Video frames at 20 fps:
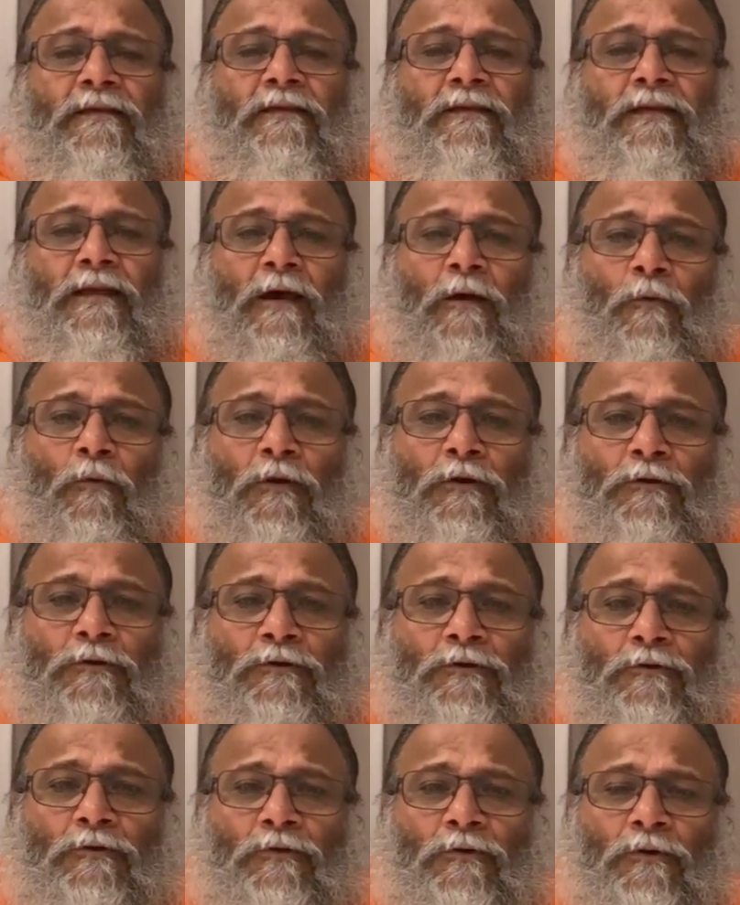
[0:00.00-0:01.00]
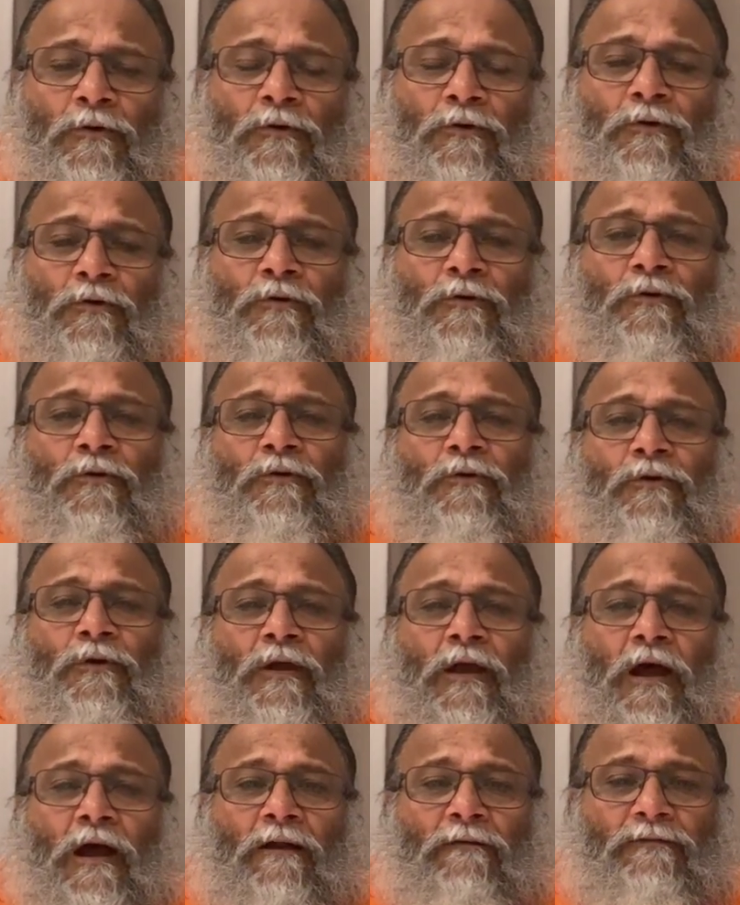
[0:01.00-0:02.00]
Now what do?
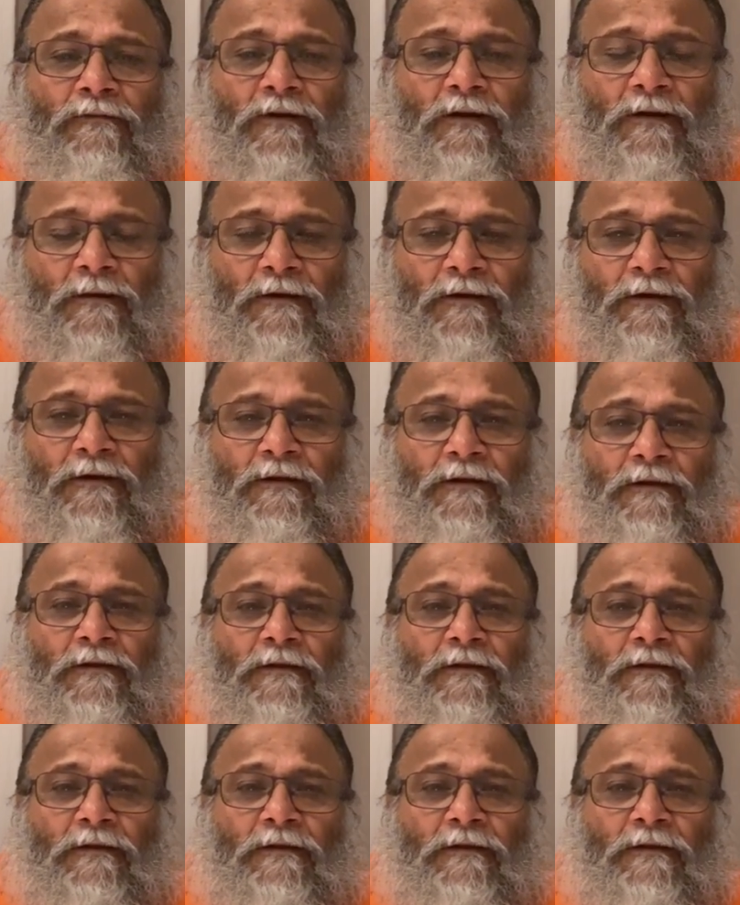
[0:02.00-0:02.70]
After